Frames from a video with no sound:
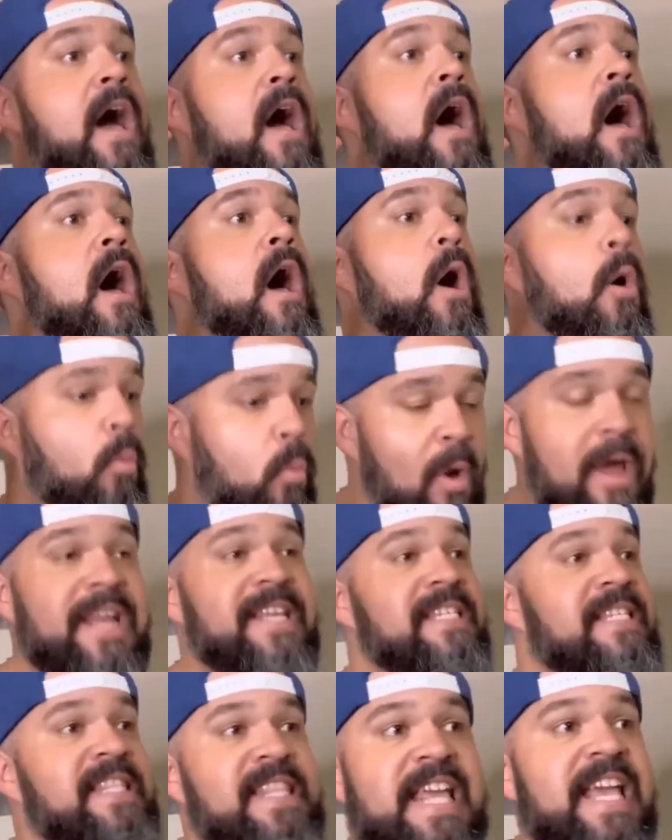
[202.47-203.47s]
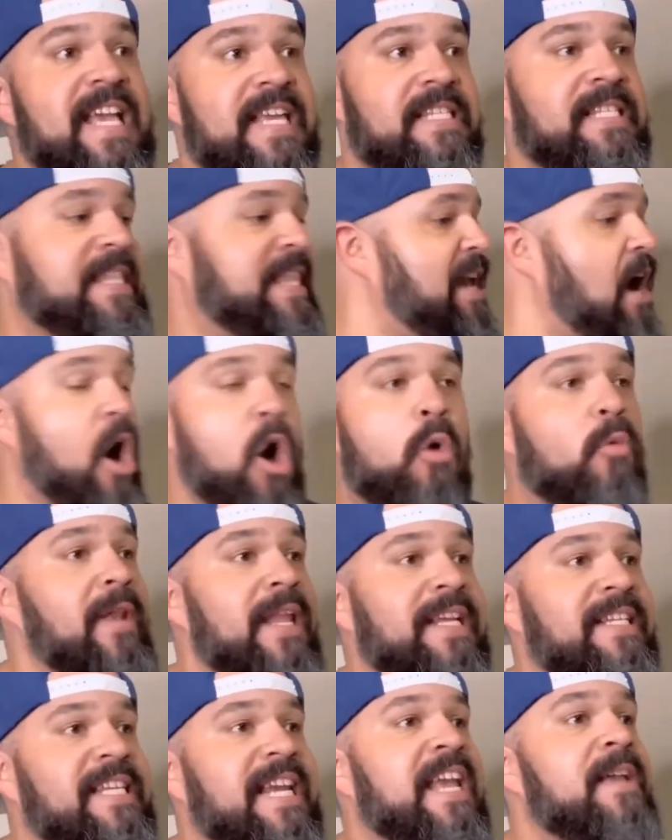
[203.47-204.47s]
Uh, what is this? The only
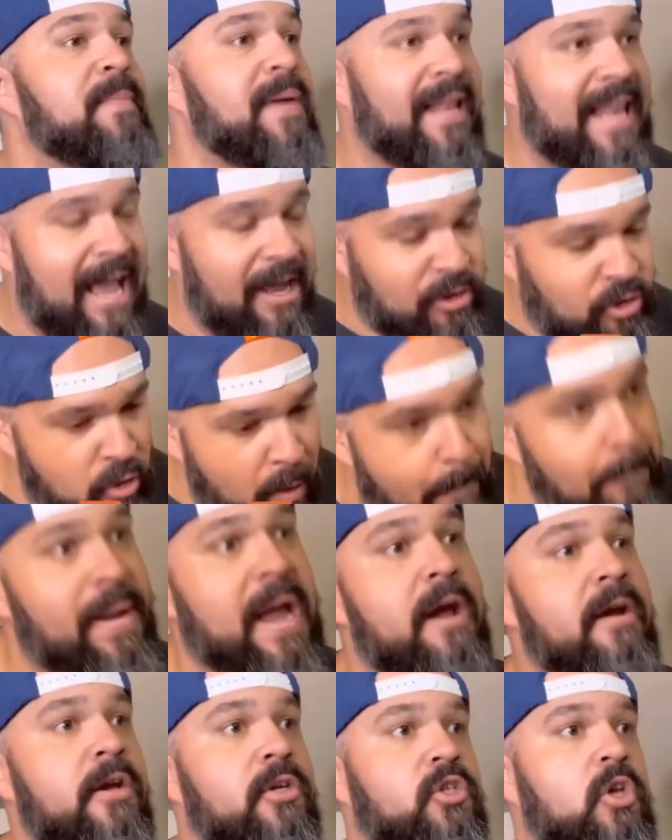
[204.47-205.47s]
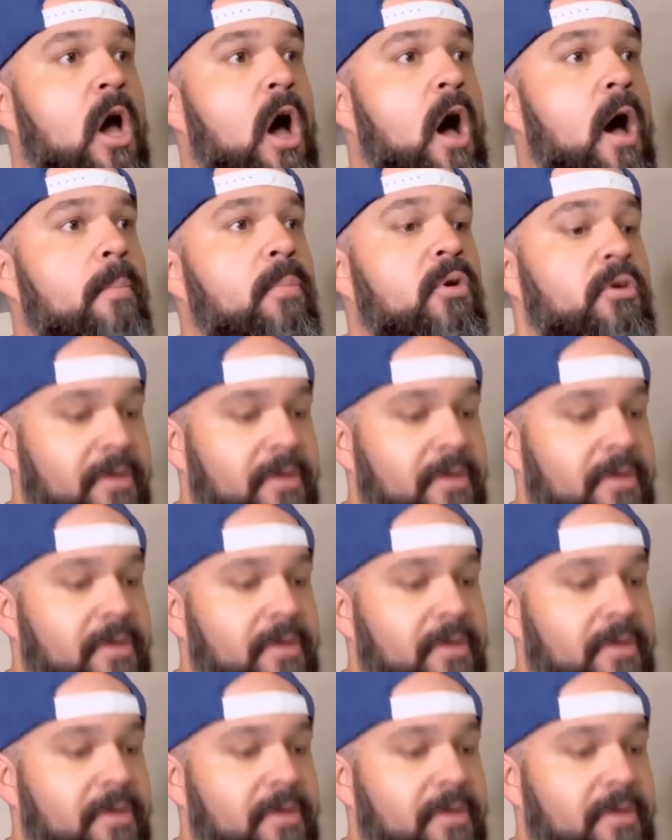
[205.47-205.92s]
team allowed to embarrass Auburn